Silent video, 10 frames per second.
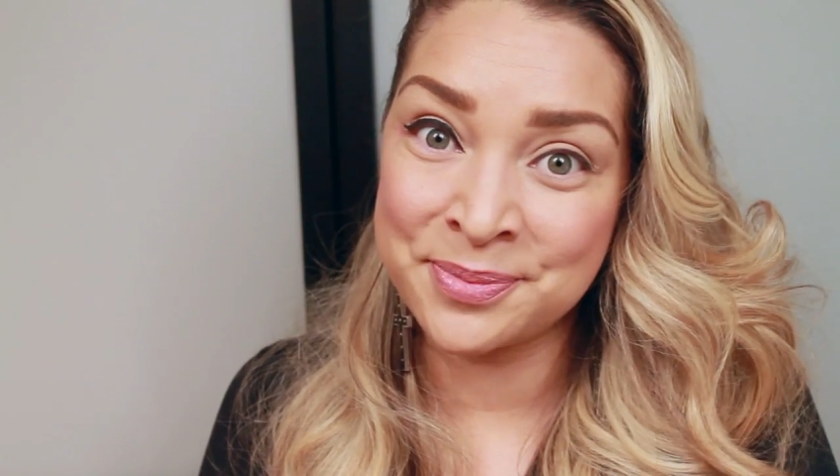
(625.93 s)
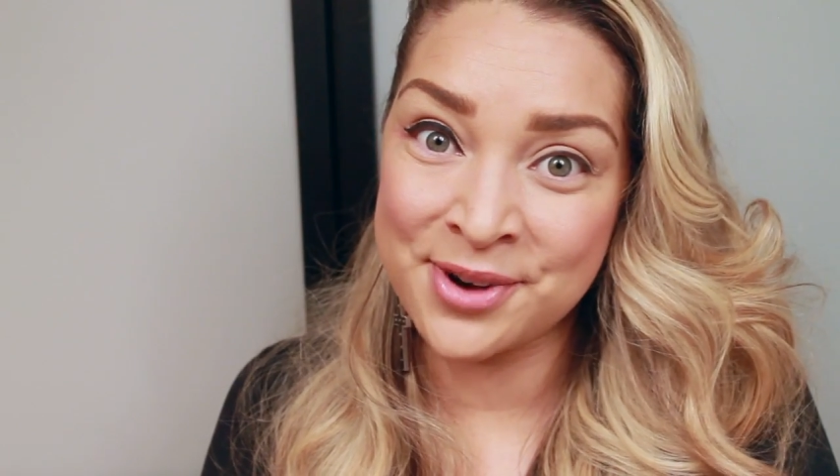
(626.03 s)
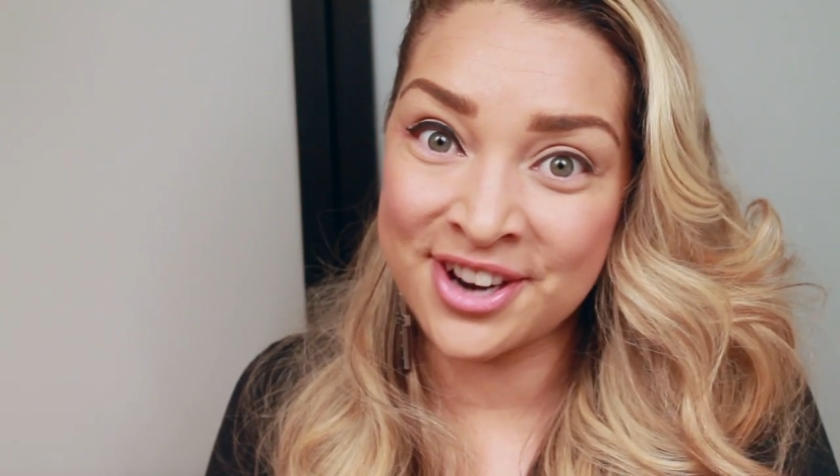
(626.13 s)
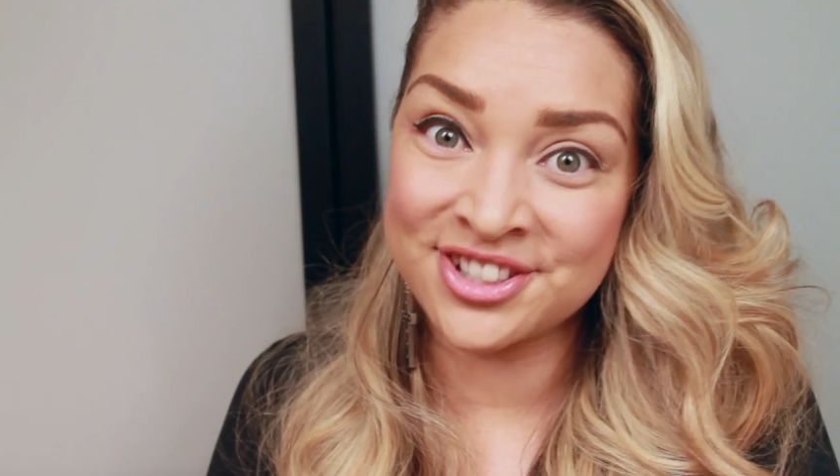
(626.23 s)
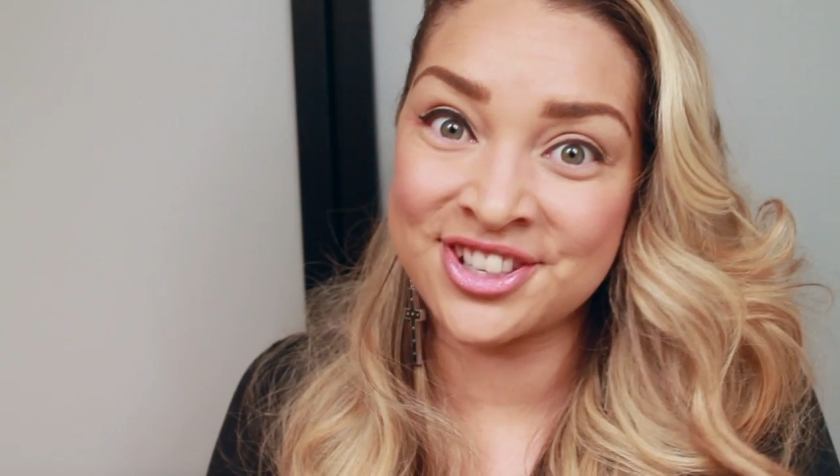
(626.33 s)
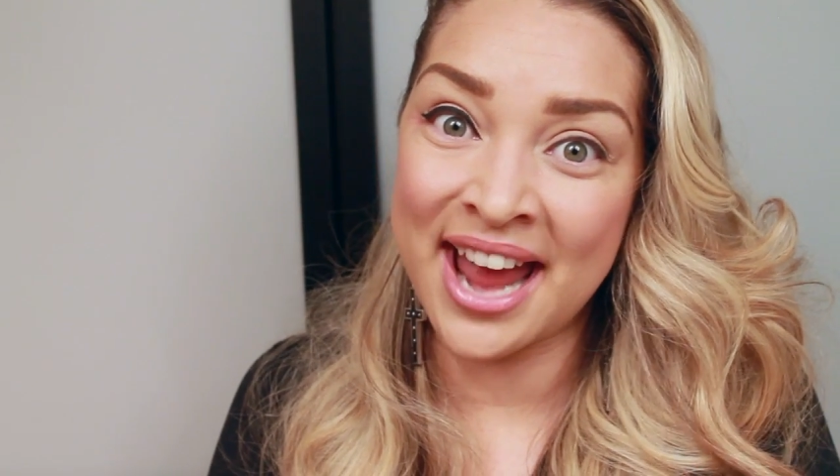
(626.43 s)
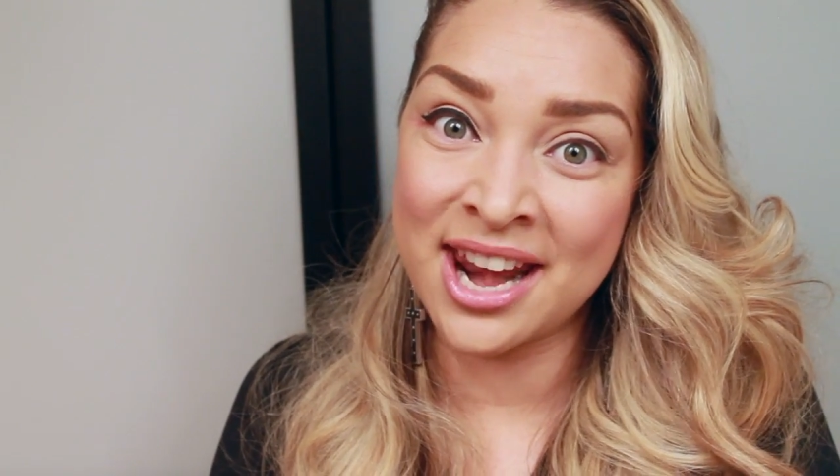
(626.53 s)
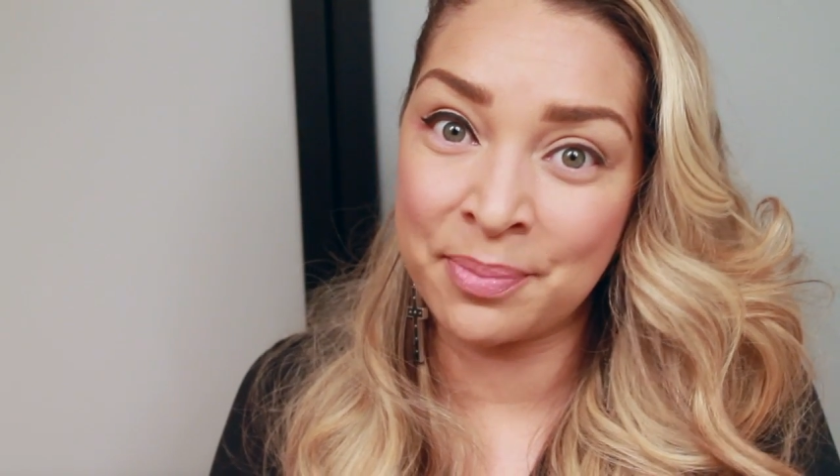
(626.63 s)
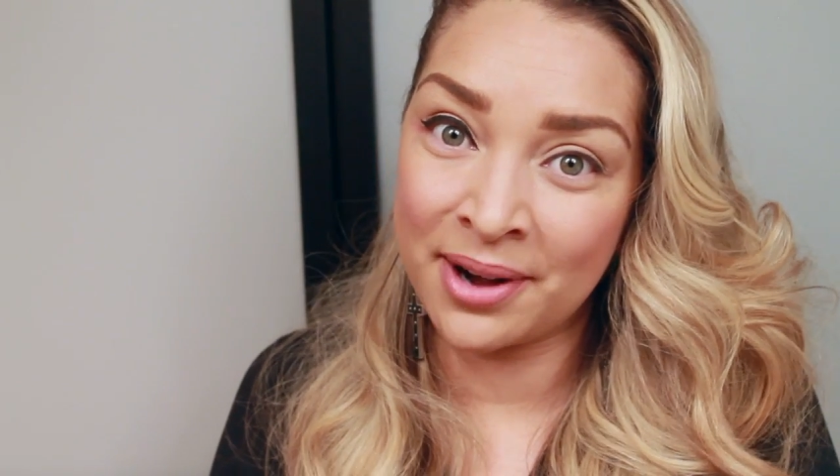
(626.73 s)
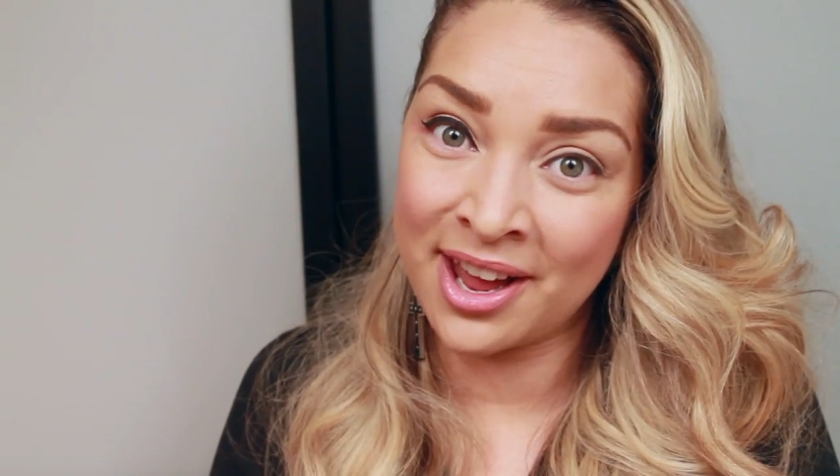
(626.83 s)
brush
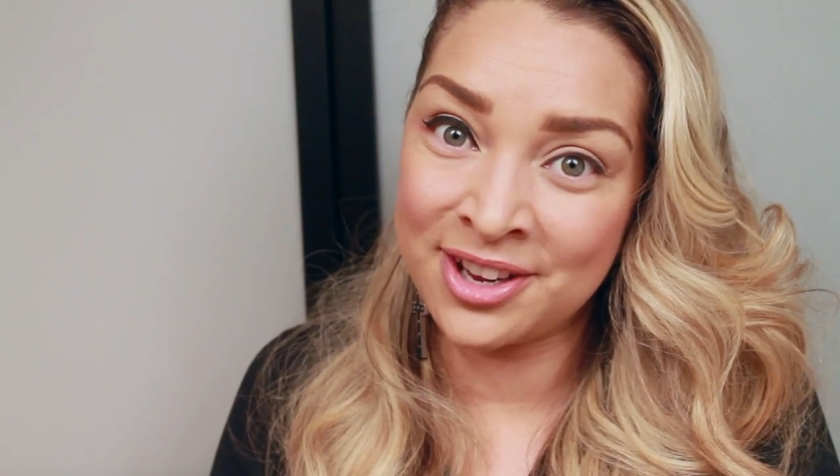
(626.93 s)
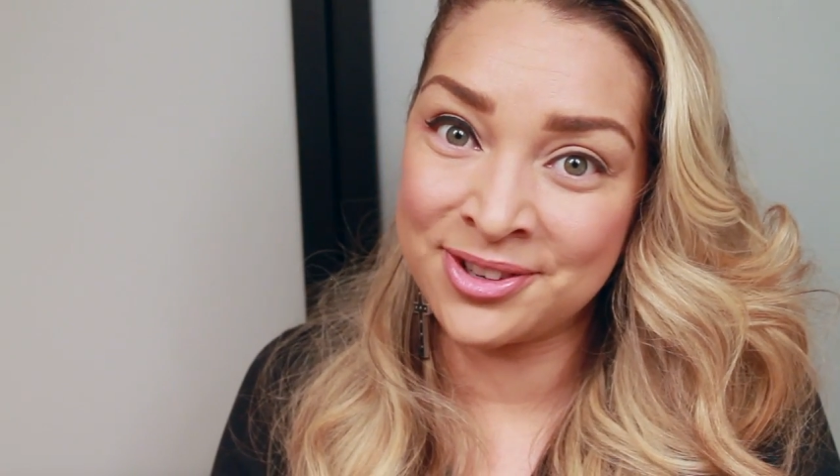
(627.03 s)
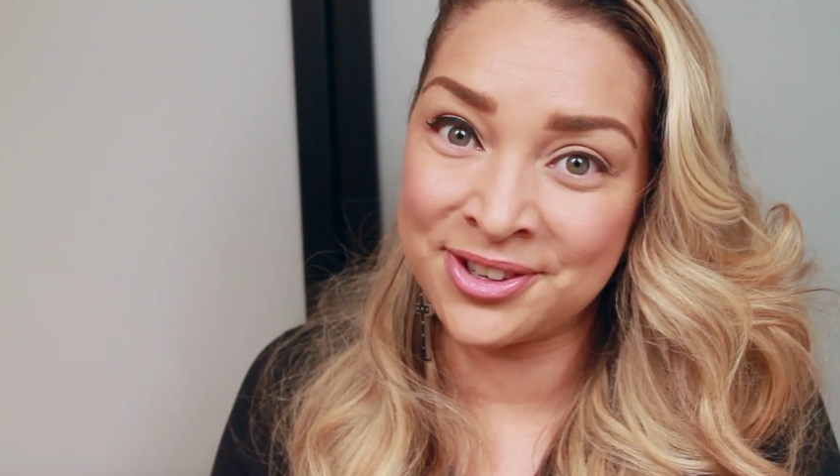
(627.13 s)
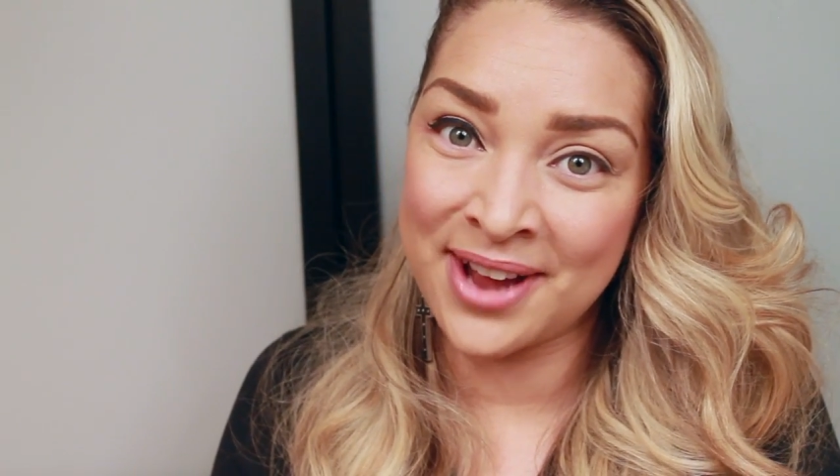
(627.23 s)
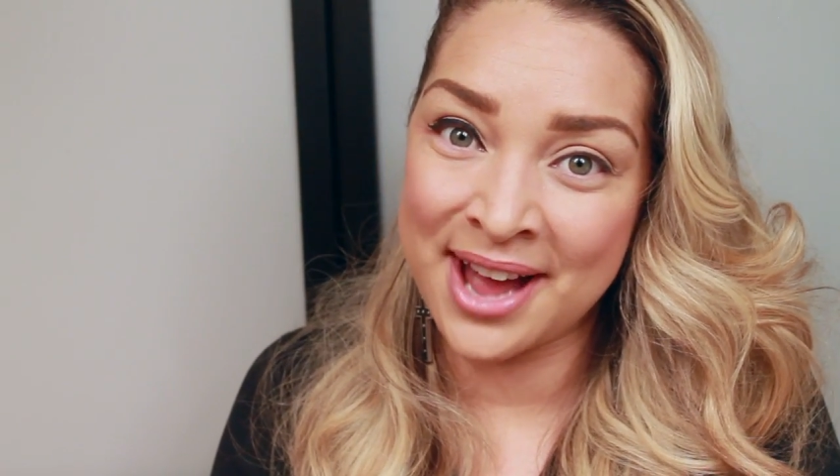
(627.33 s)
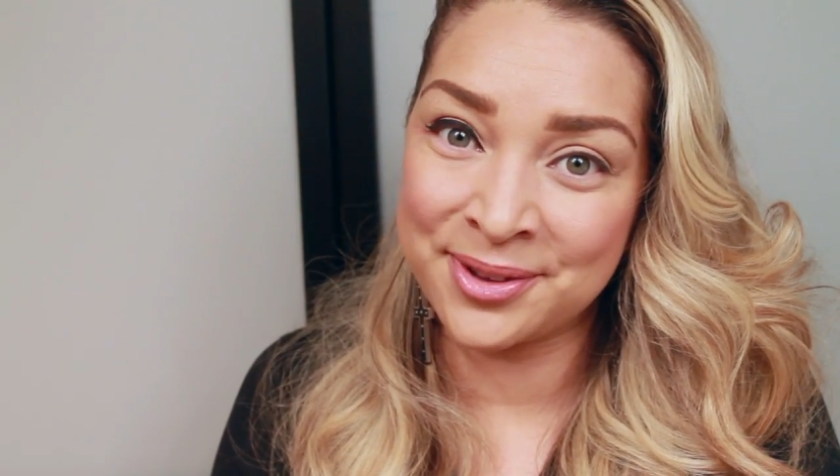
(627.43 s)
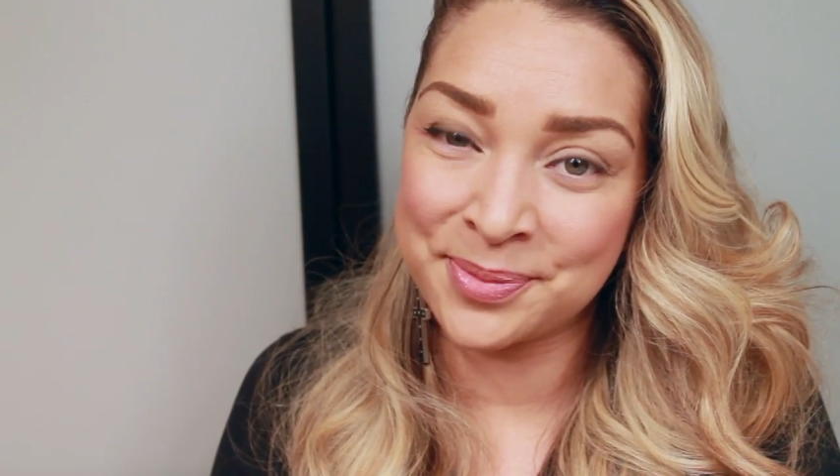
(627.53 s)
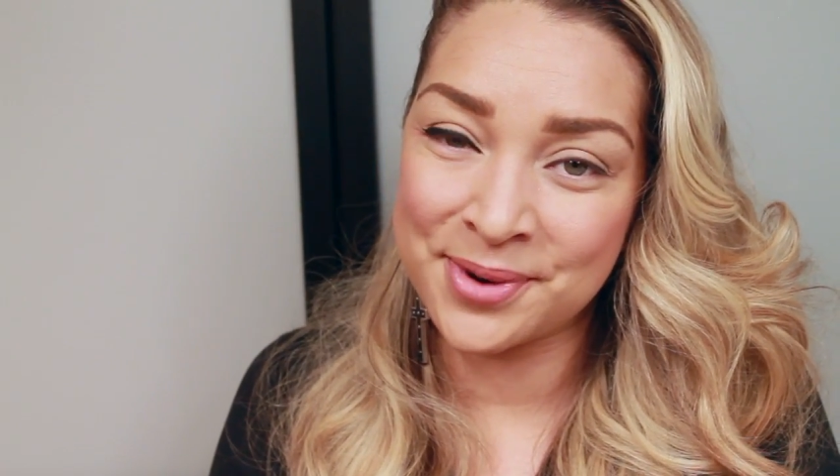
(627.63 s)
and apply it using your angle